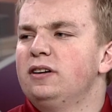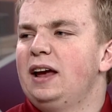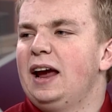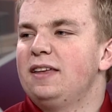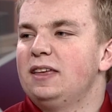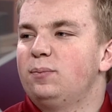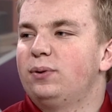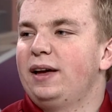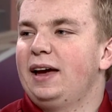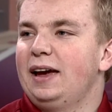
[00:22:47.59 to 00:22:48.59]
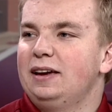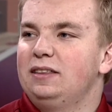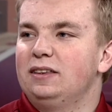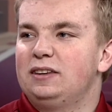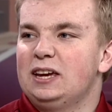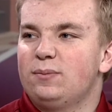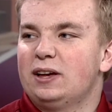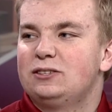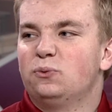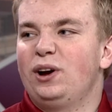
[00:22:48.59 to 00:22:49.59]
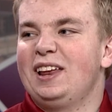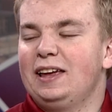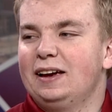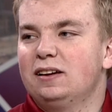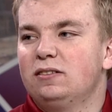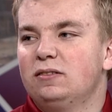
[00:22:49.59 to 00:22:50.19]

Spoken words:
and they play the team that's winning